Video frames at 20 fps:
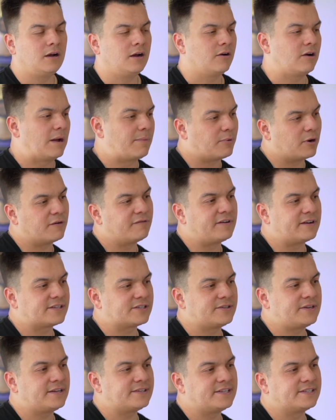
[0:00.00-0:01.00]
All right, perfect.
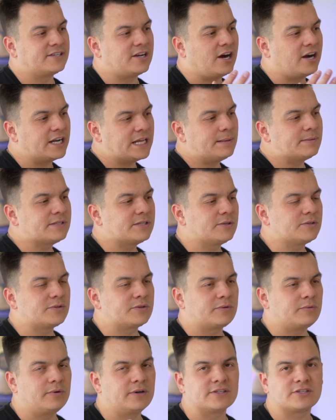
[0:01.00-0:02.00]
So now it says audience
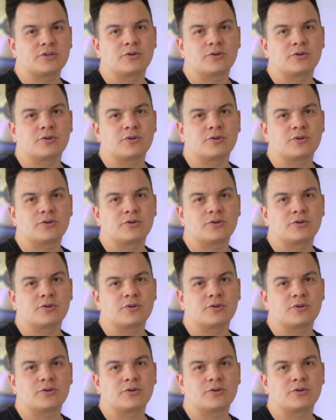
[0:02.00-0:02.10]
was